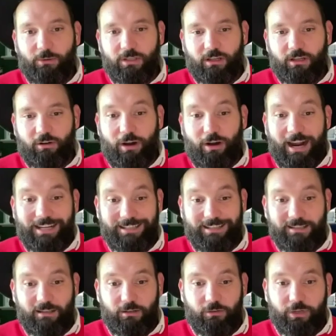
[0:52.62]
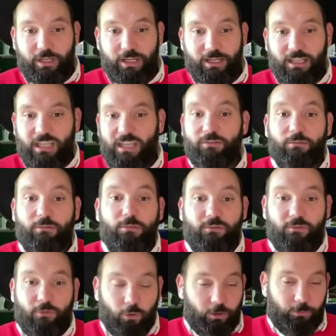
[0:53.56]
there was a crisis in reading even
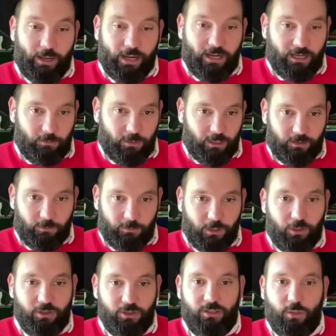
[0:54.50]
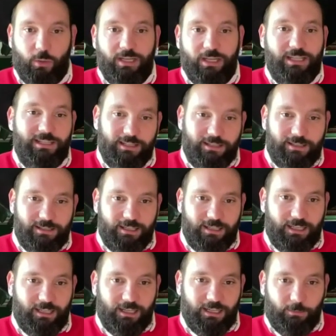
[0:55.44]
before the pandemic, because in
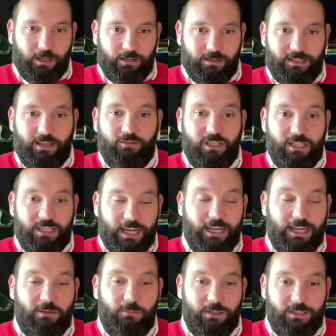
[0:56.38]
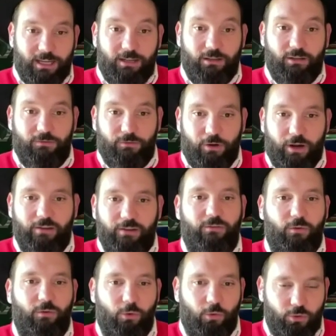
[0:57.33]
2016, about 78% of grade
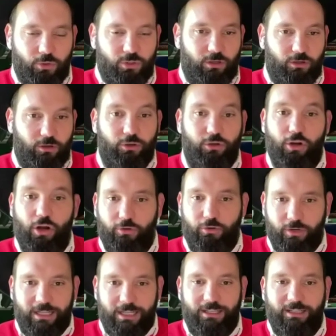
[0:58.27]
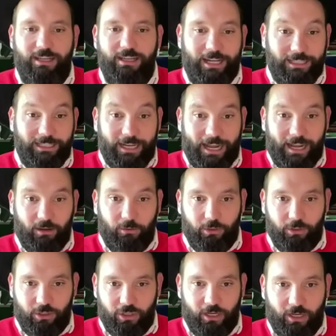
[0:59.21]
fours could not read in any
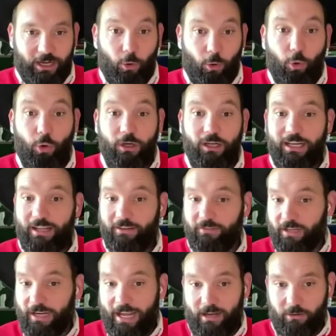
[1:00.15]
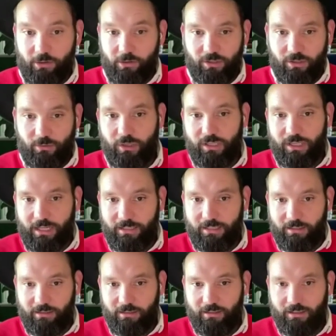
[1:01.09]
language, and all 11 languages were
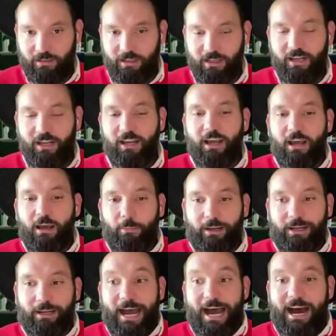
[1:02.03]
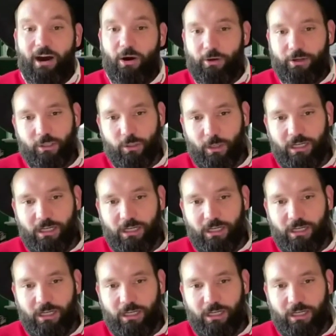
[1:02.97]
tested. But now in